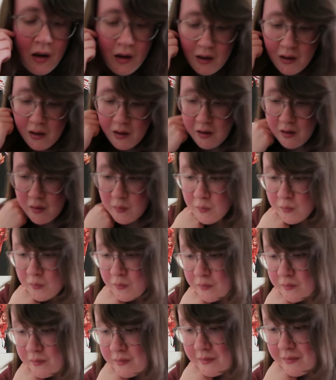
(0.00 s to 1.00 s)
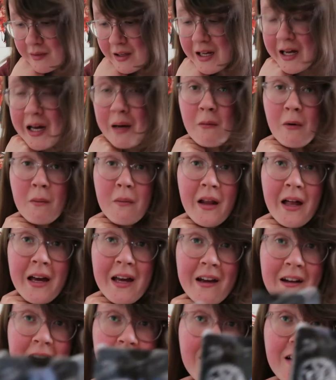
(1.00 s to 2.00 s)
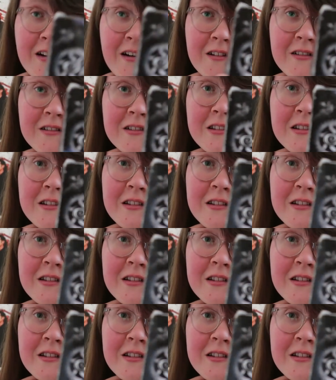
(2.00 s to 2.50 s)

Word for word: Um, came with playing cards,